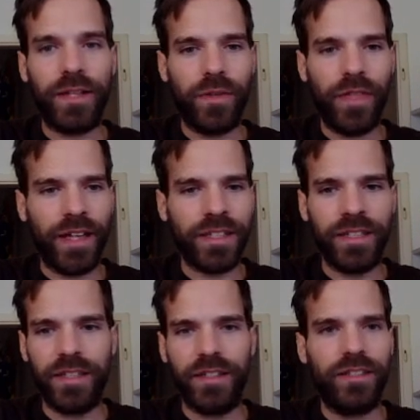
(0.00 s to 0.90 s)
to that.
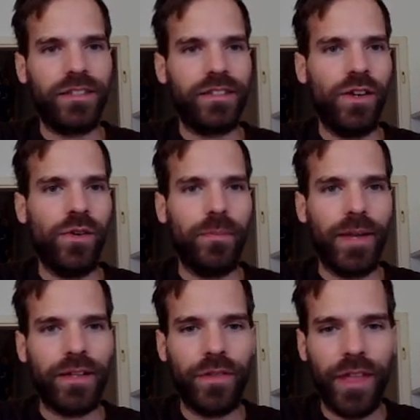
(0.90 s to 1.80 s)
Now,
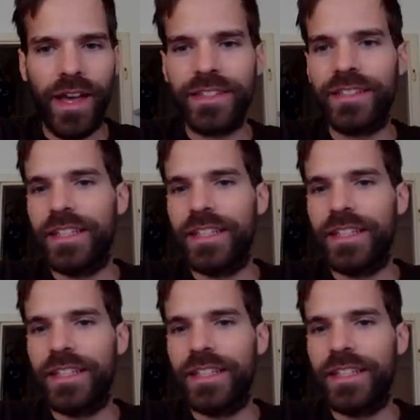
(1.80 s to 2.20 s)
back to that.